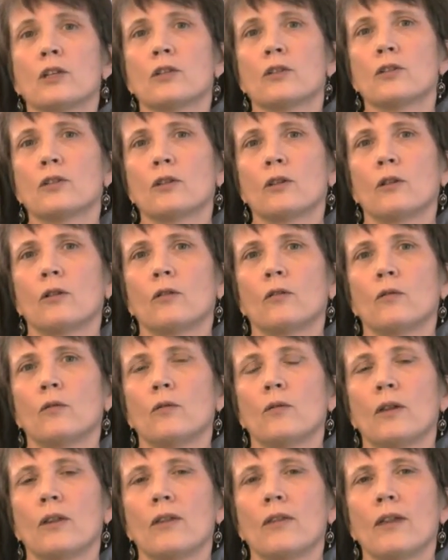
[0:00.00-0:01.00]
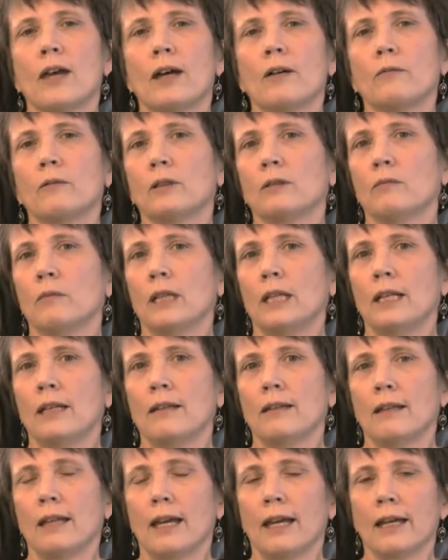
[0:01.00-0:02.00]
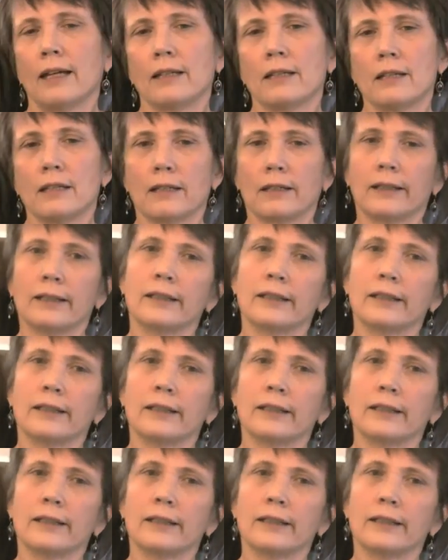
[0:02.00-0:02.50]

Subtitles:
So that would mean that